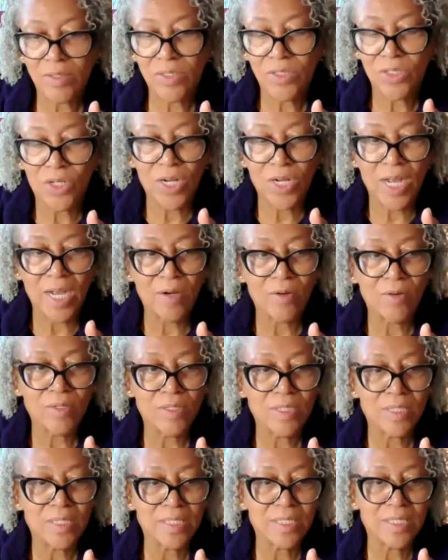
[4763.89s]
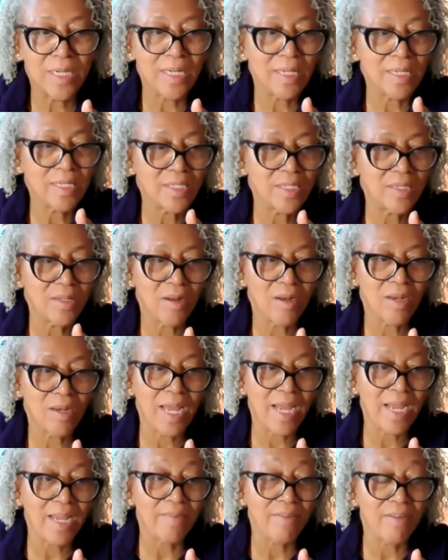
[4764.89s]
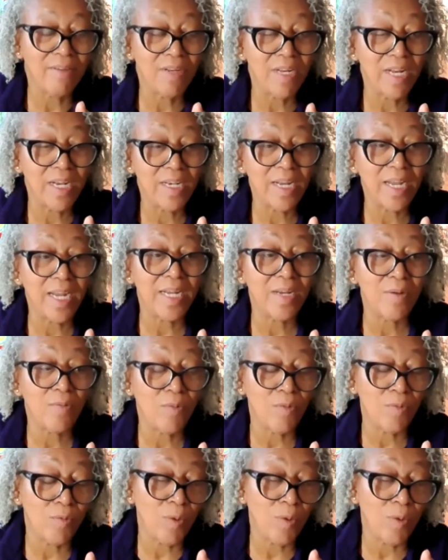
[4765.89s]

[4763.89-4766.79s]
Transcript: Chicago is a city that's still alive even at night.